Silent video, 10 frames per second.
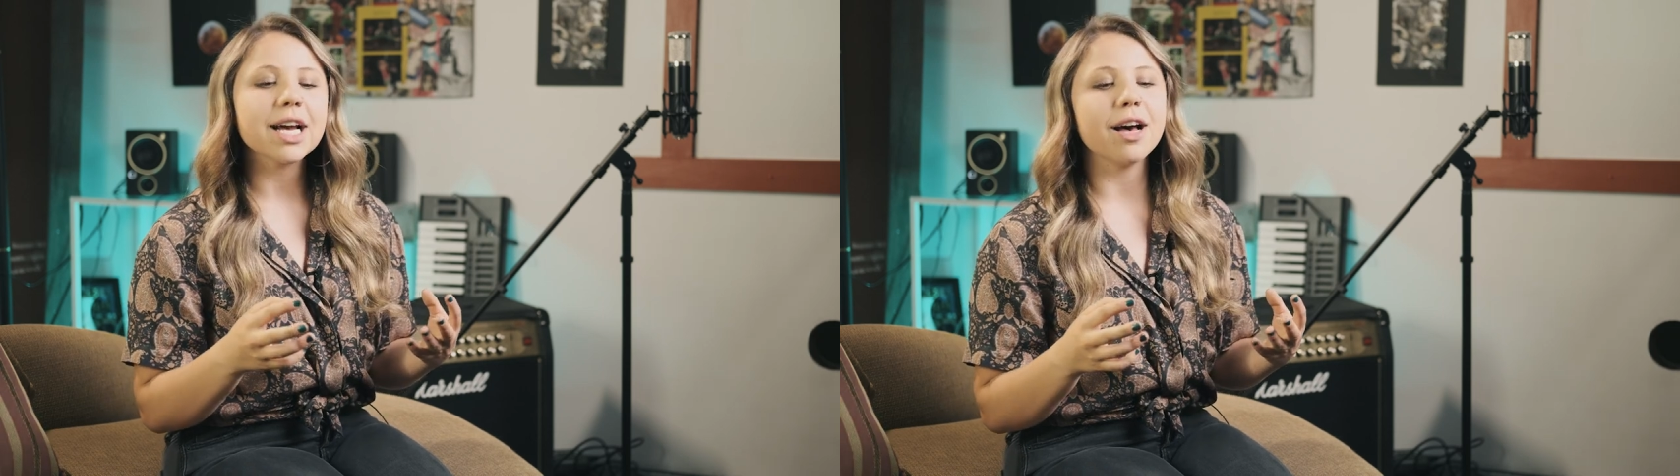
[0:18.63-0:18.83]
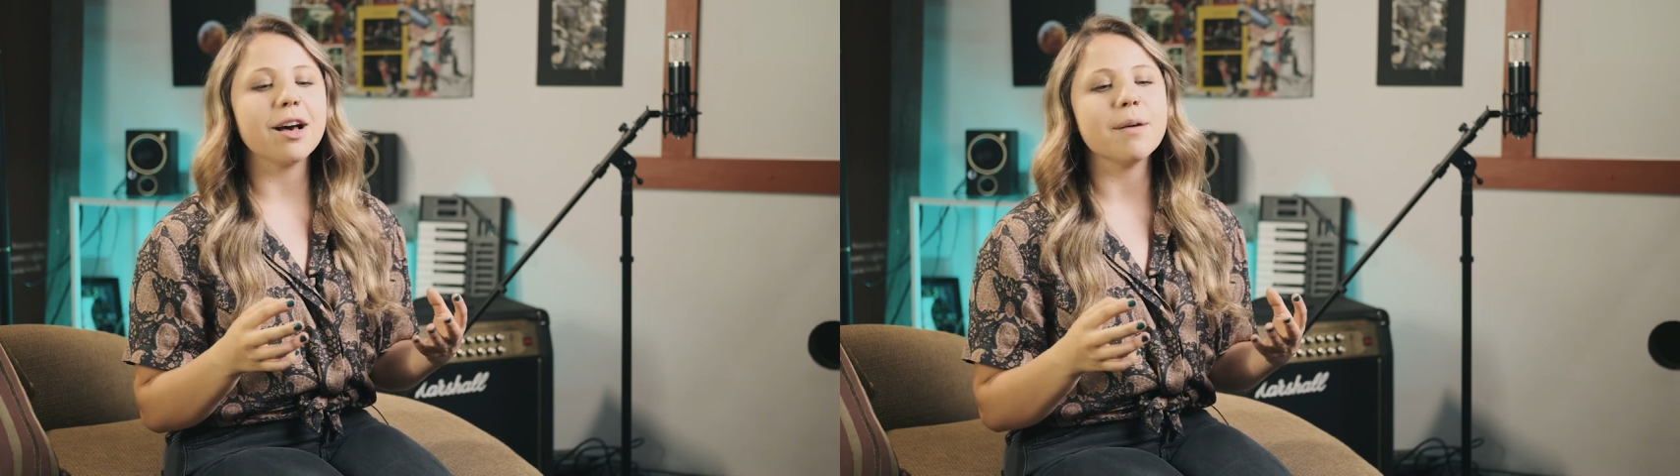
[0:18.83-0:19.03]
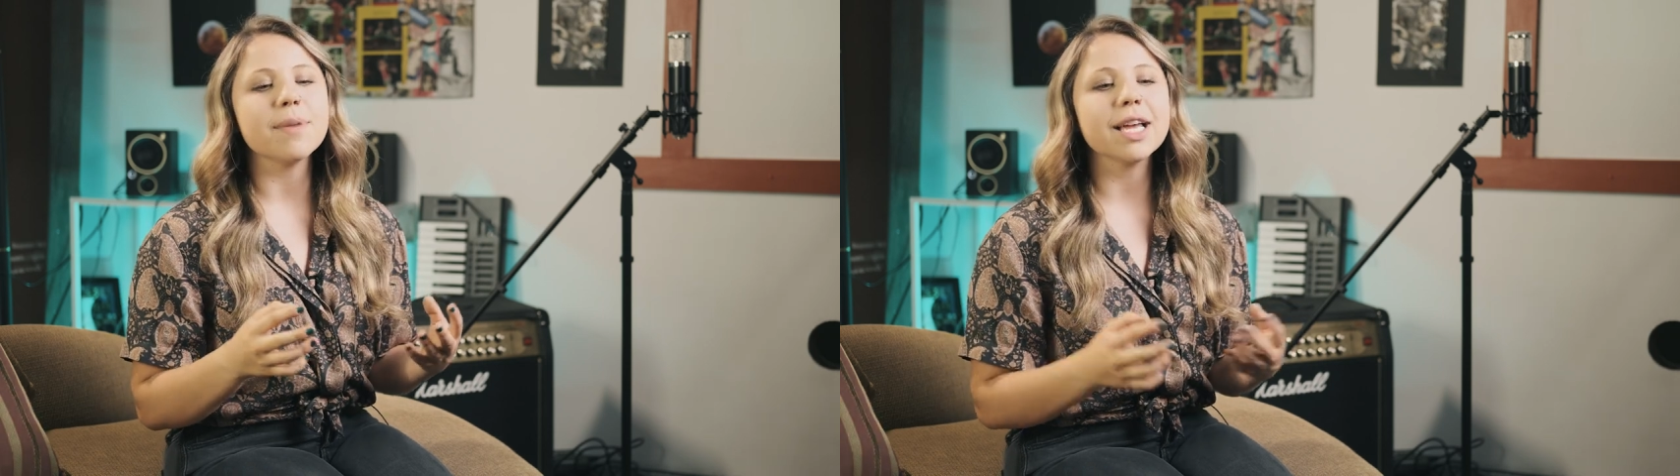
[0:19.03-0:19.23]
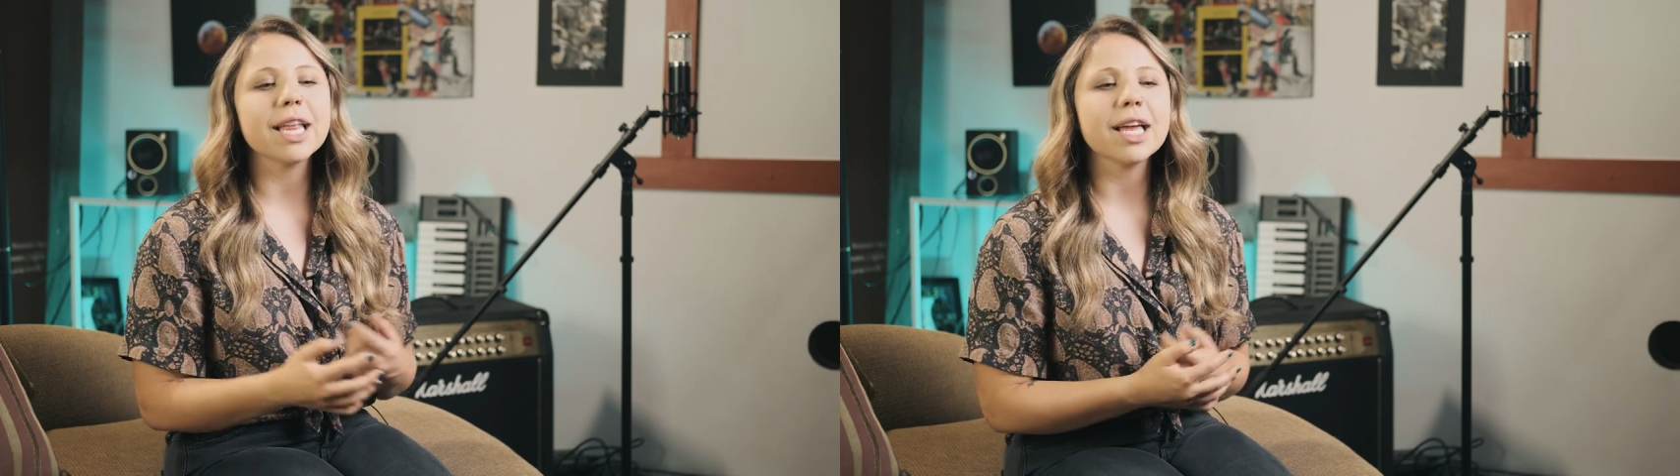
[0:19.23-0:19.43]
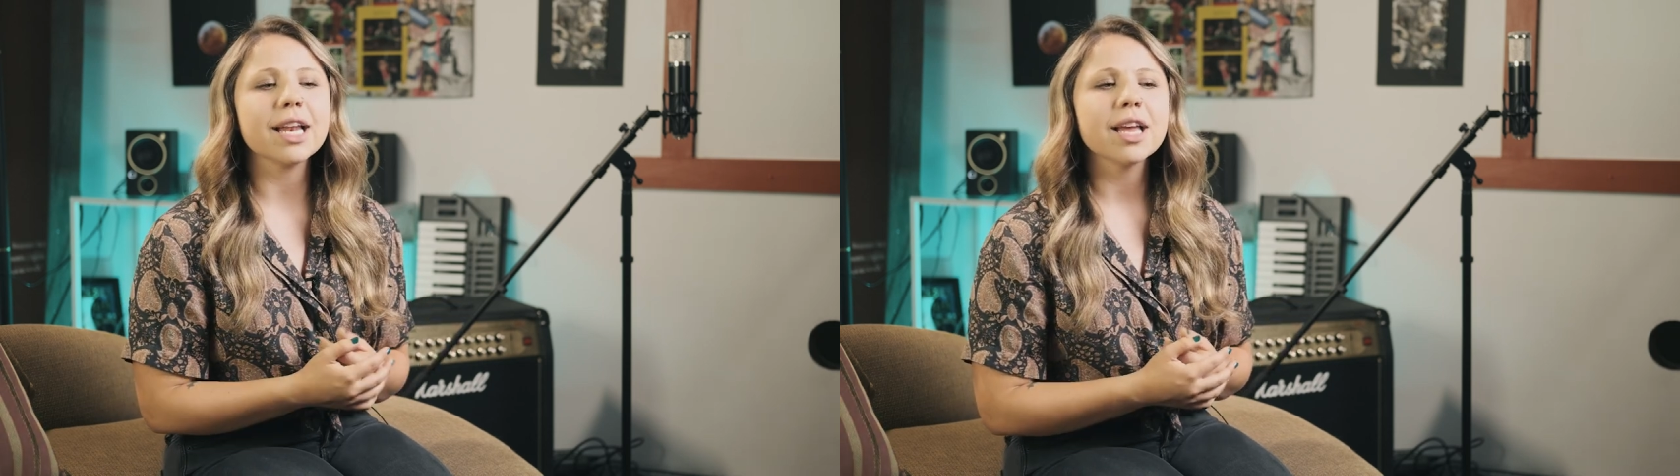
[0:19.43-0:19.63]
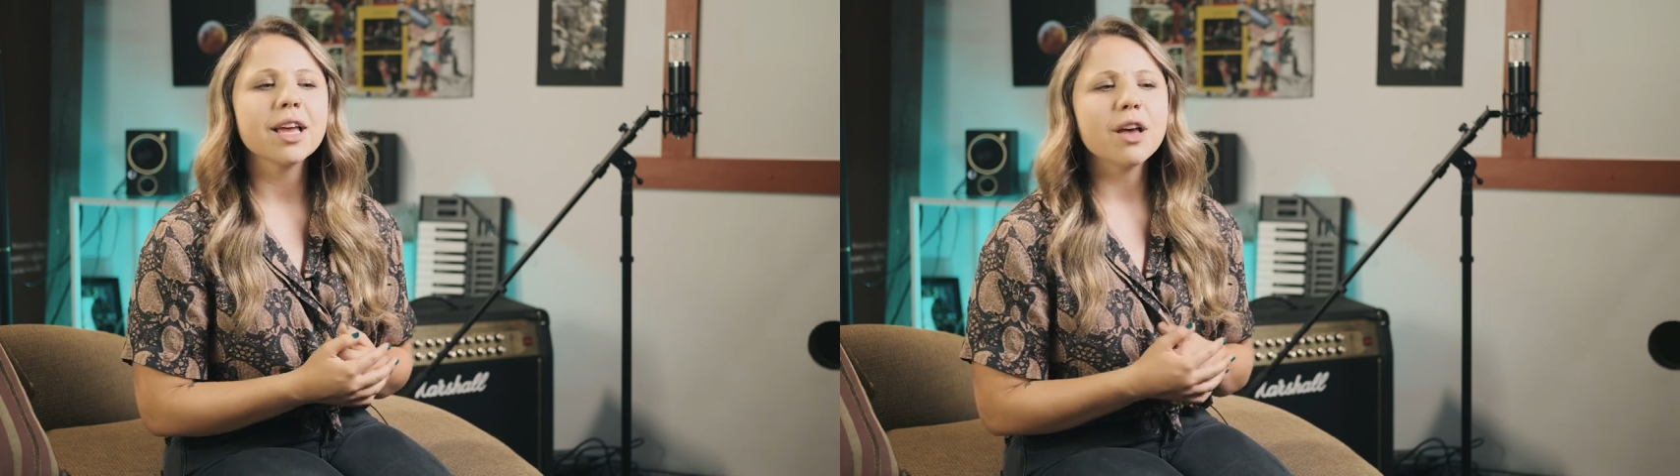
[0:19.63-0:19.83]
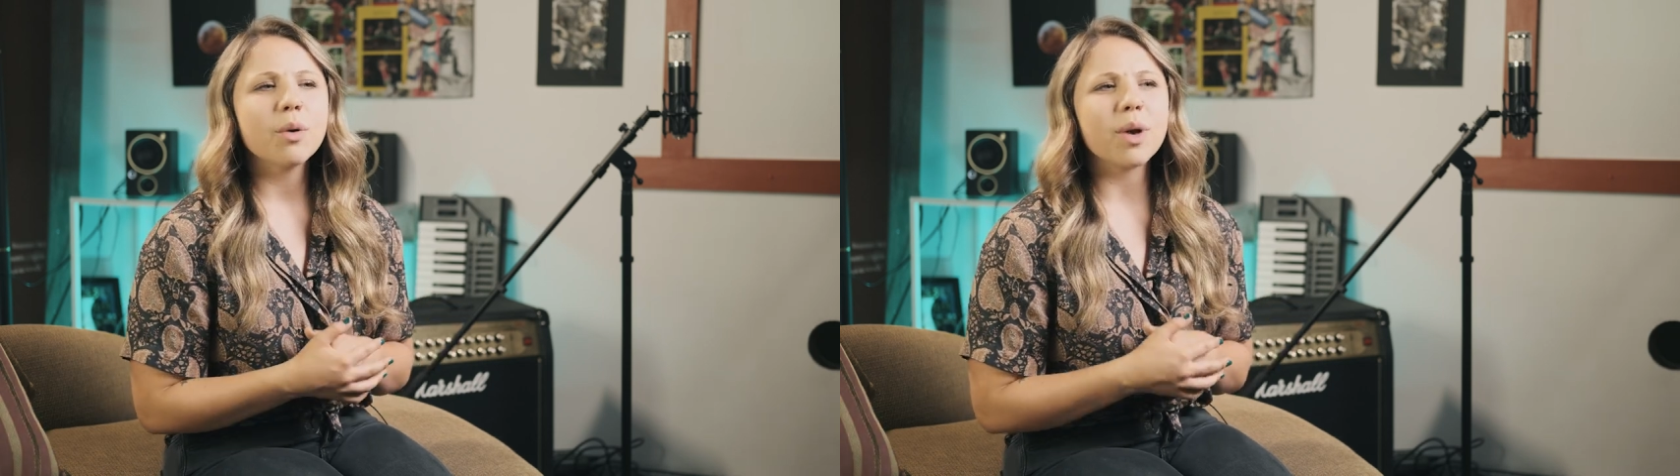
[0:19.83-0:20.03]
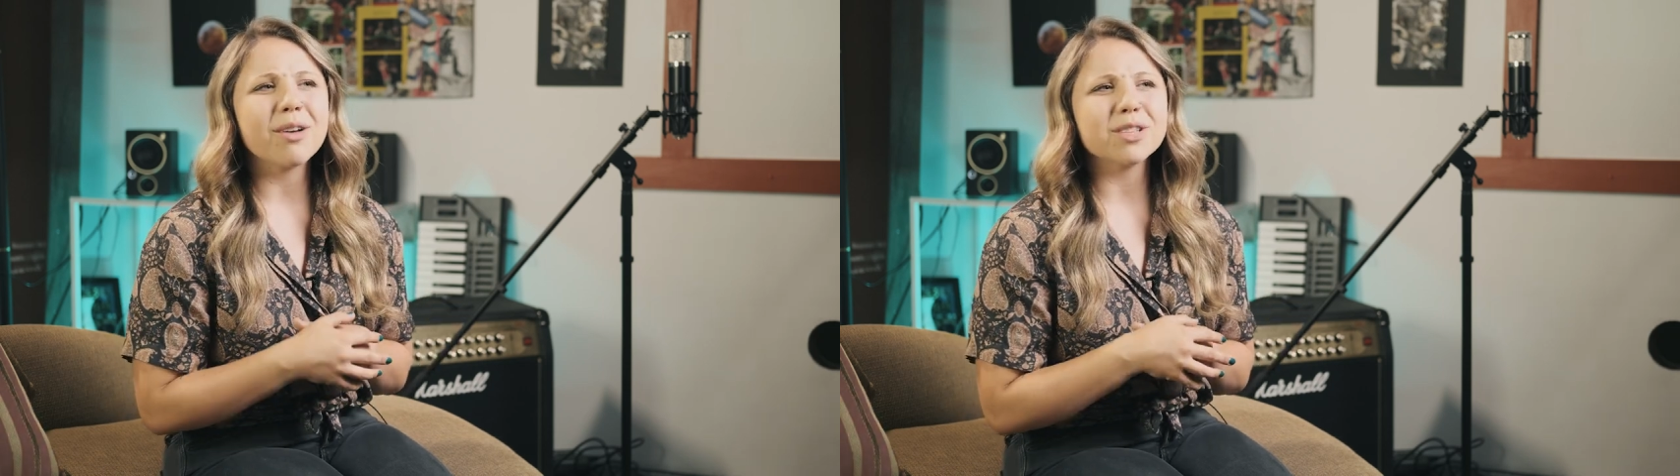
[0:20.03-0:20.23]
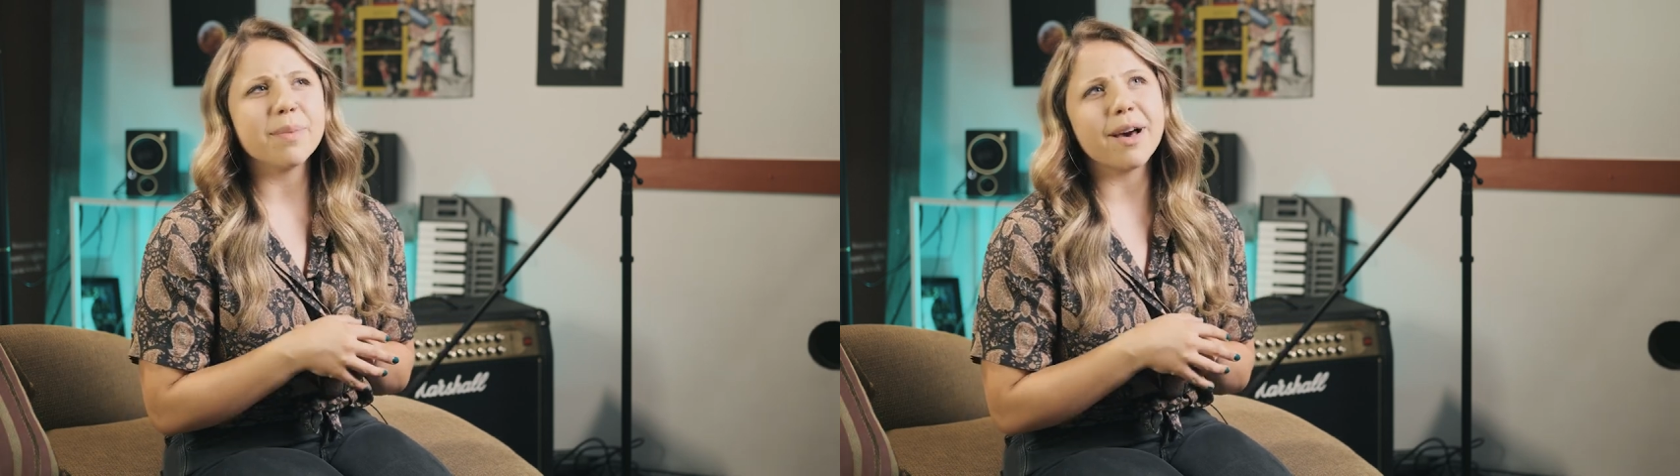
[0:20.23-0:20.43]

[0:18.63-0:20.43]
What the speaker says: And then when I was